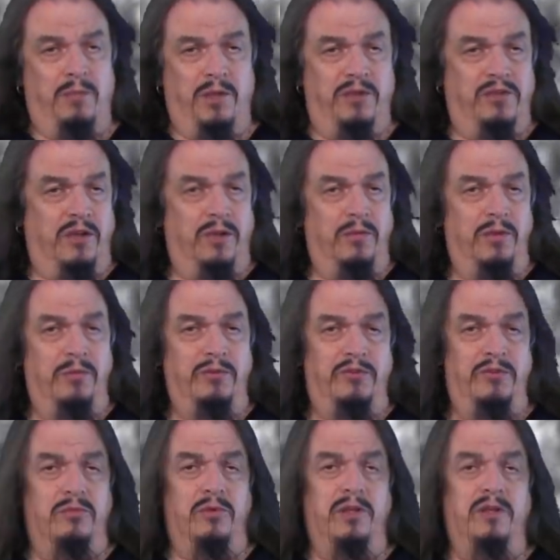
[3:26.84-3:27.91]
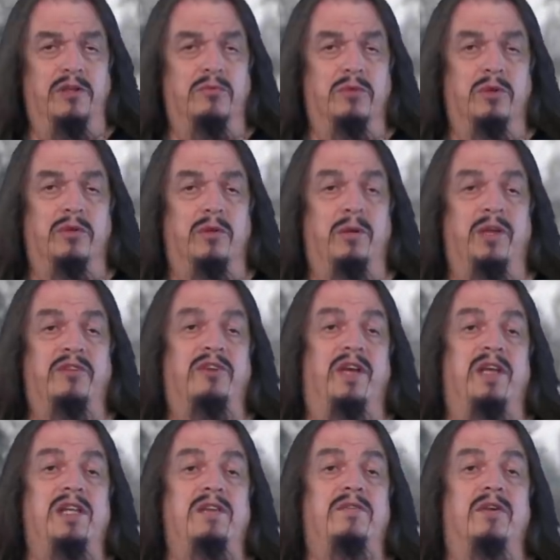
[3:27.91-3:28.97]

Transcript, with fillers: But Darwin was the one who wrote about tiny